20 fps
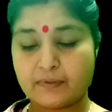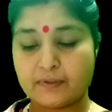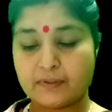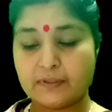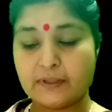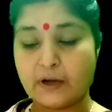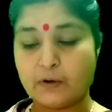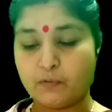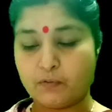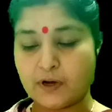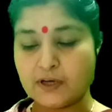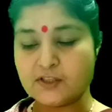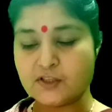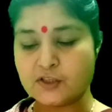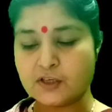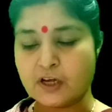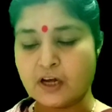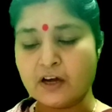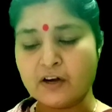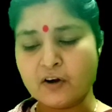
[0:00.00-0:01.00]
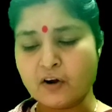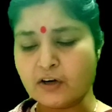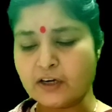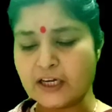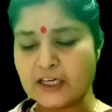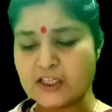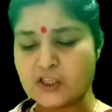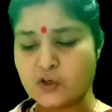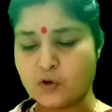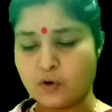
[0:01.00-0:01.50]
There was not
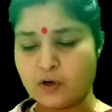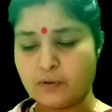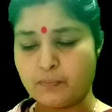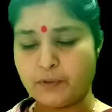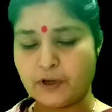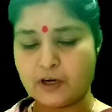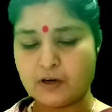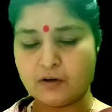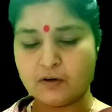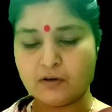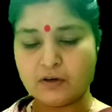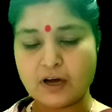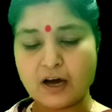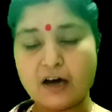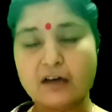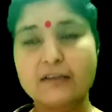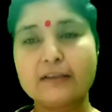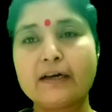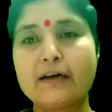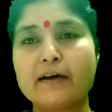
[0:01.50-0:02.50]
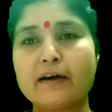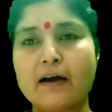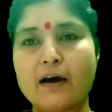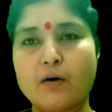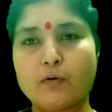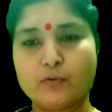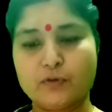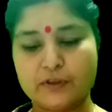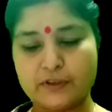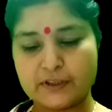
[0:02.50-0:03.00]
a soul below on the
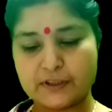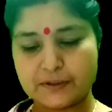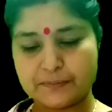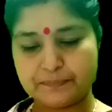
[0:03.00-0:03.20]
ground.